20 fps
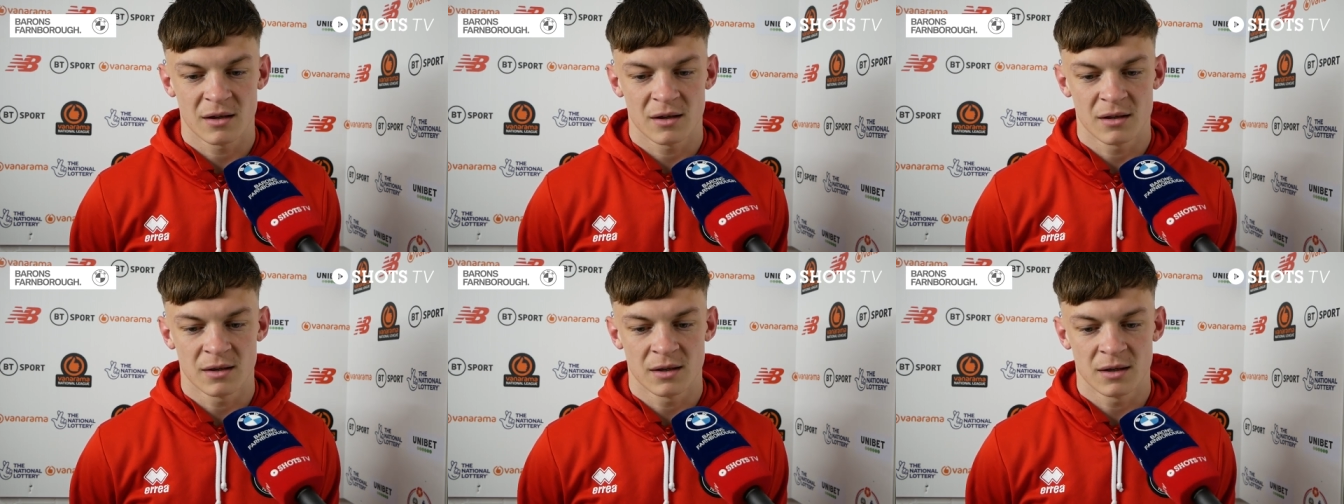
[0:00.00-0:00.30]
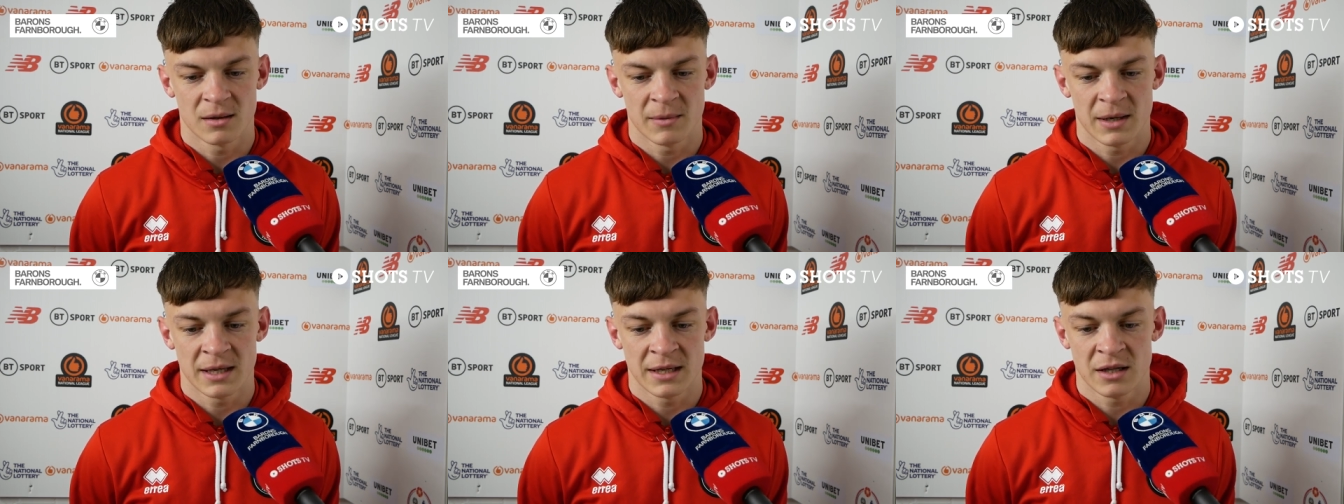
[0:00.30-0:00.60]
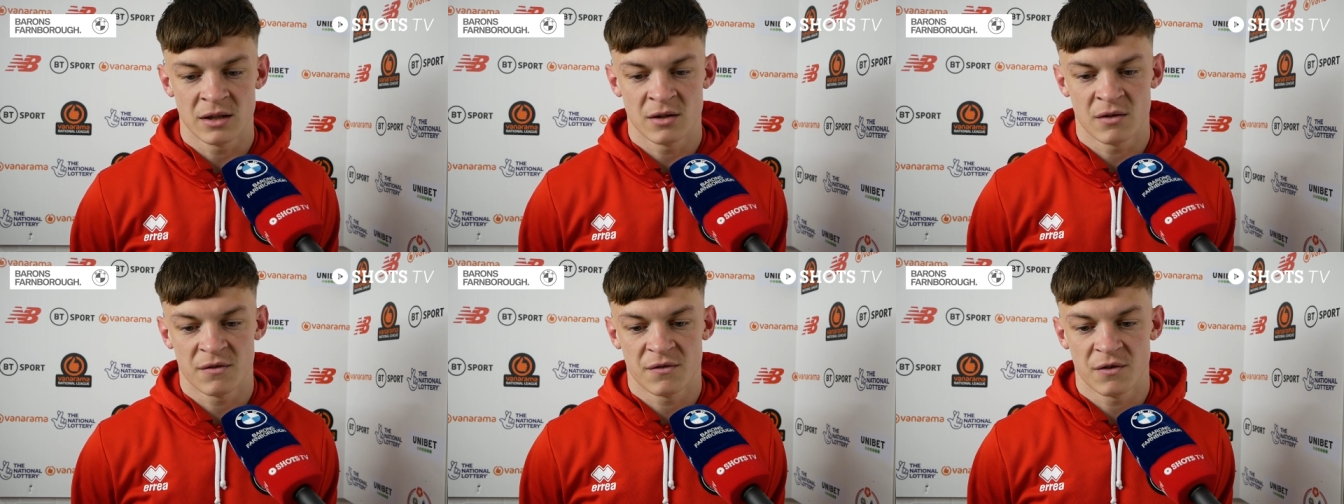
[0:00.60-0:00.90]
Um, and
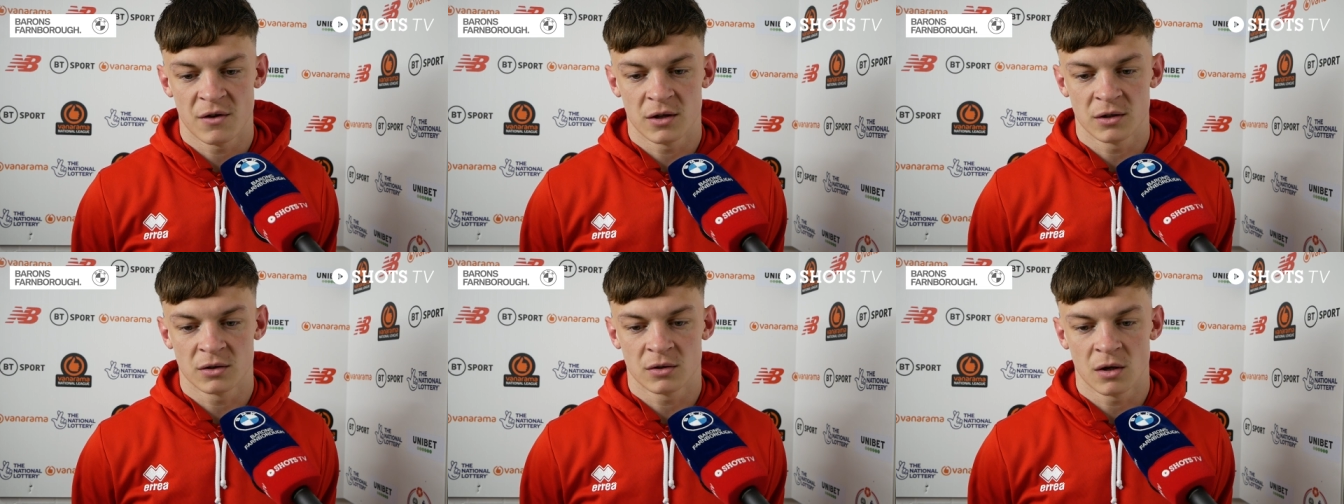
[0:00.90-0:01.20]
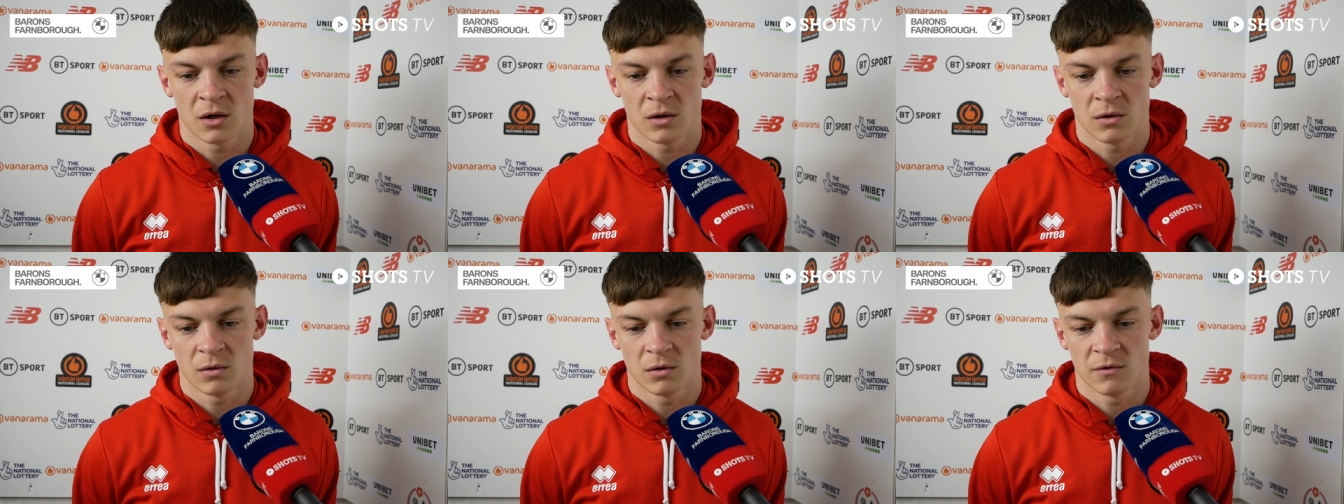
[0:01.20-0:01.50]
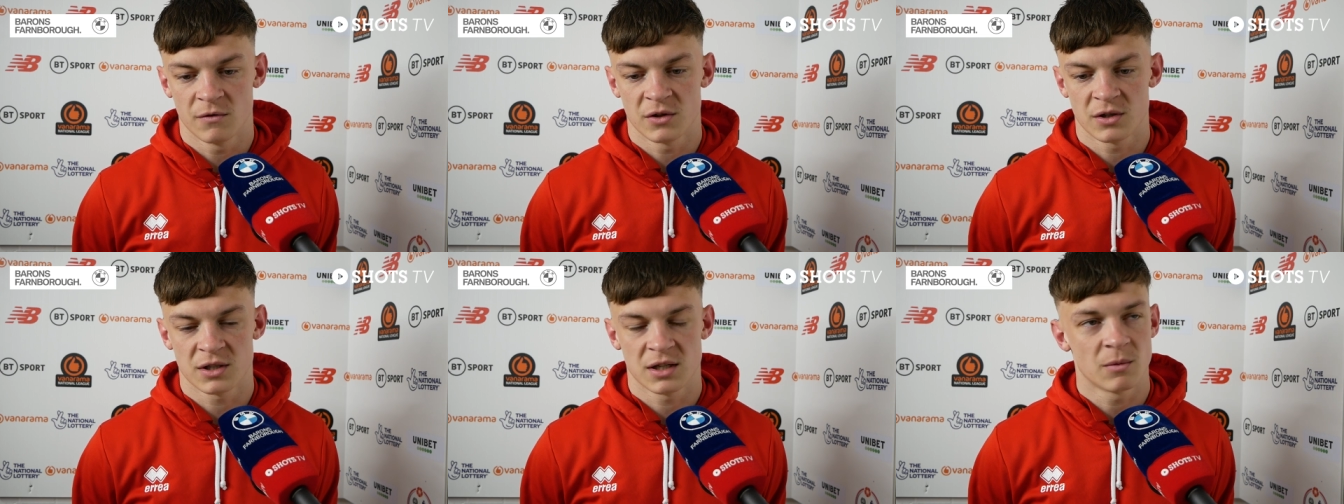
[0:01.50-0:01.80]
then the third goal,
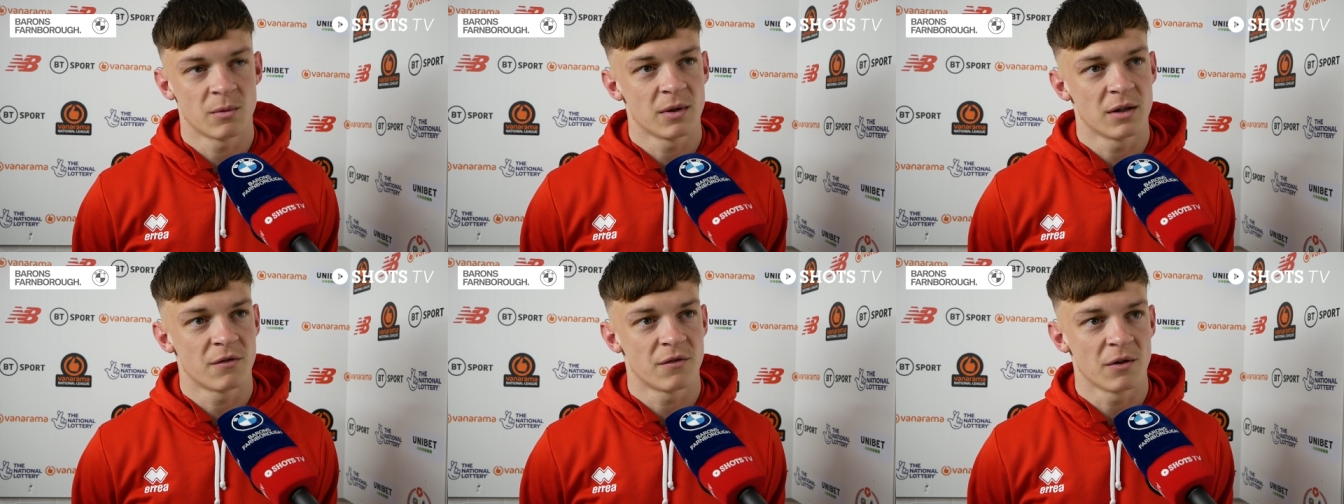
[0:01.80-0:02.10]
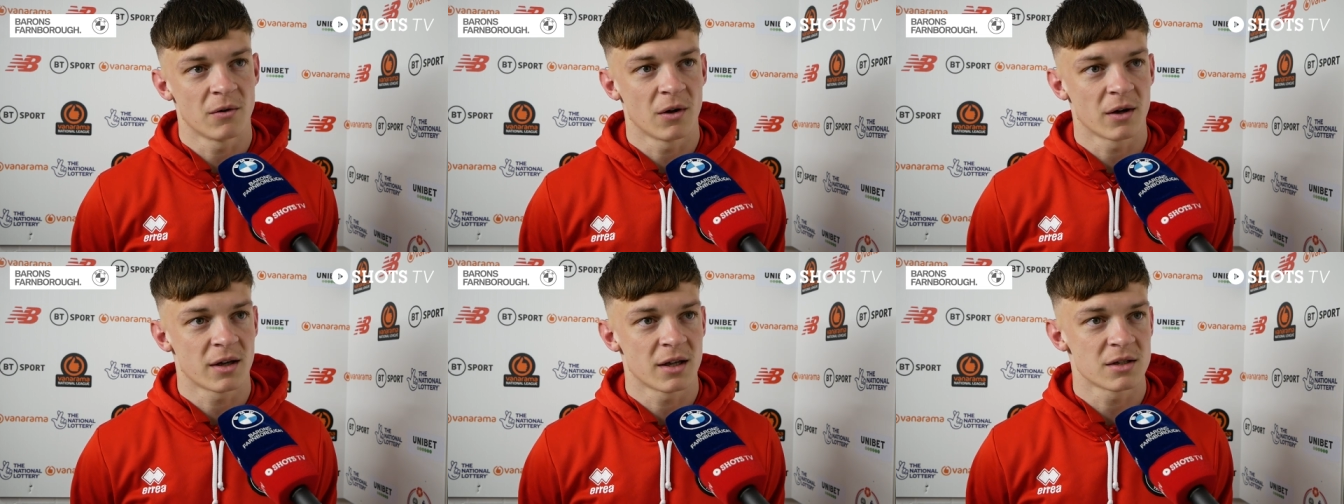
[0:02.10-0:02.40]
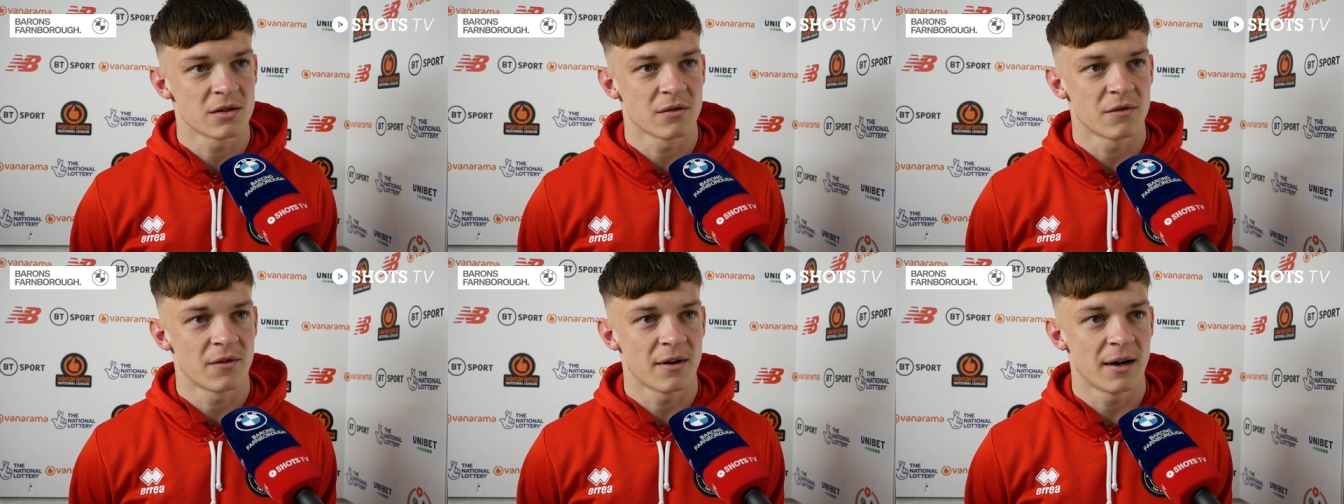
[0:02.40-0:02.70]
obviously, we feel like
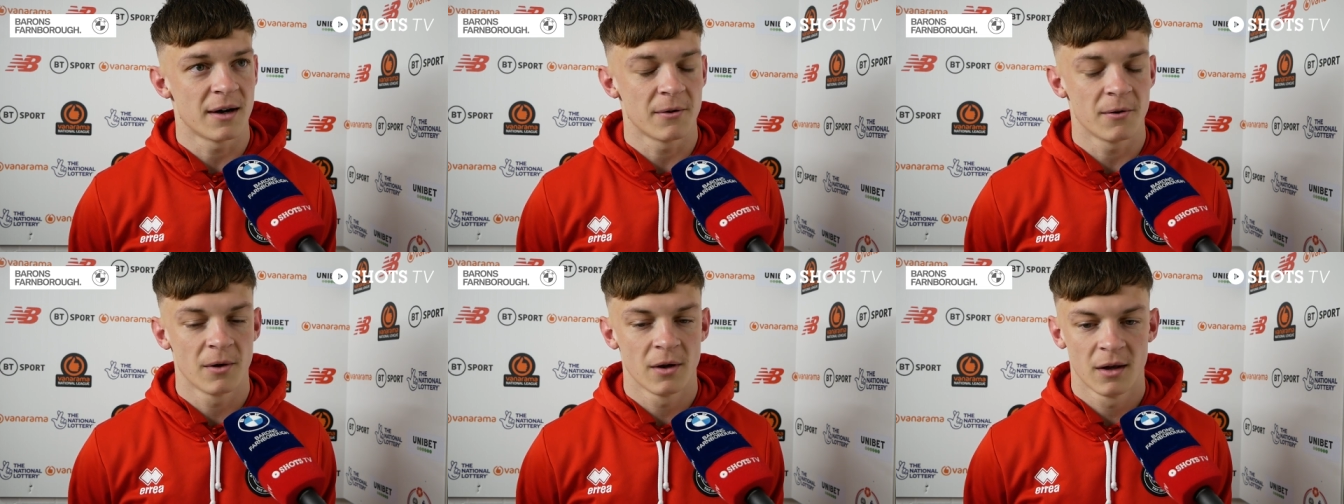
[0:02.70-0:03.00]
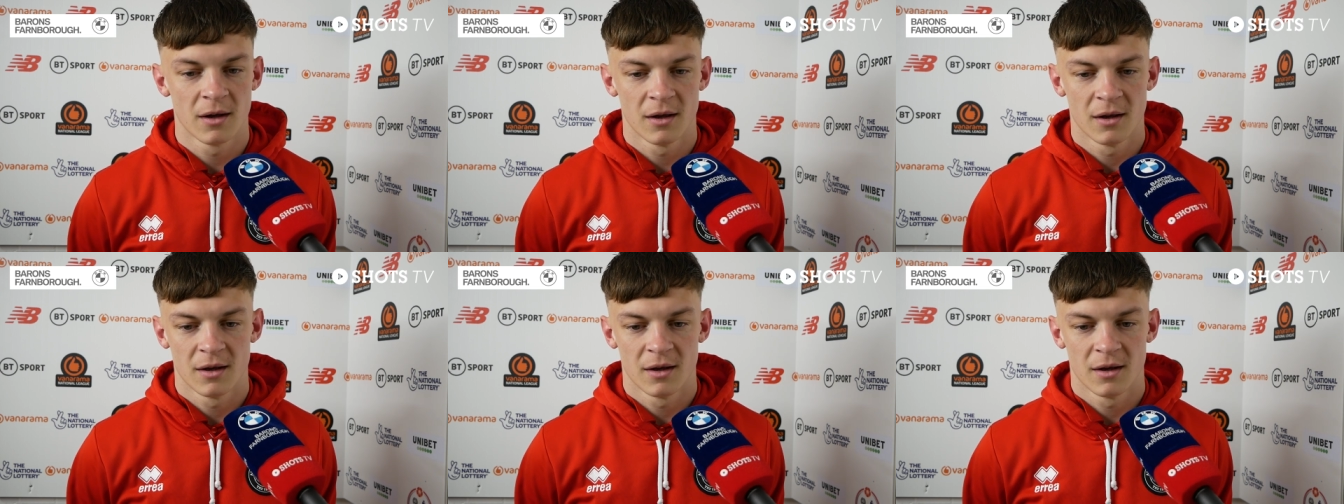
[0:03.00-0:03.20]
it's a foul.